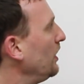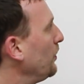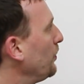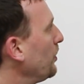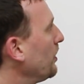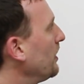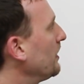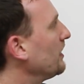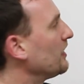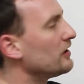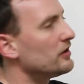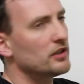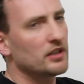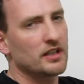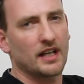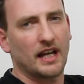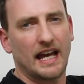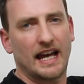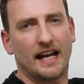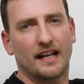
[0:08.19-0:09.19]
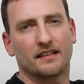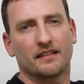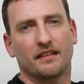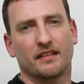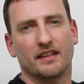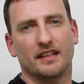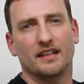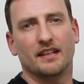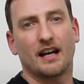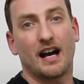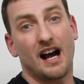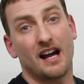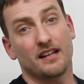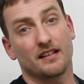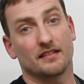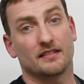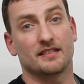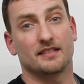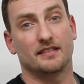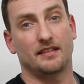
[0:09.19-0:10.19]
We're going to look at the
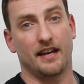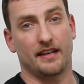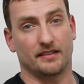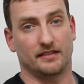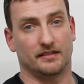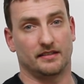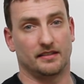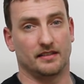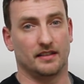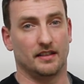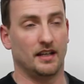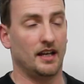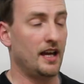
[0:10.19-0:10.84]
IELTS test.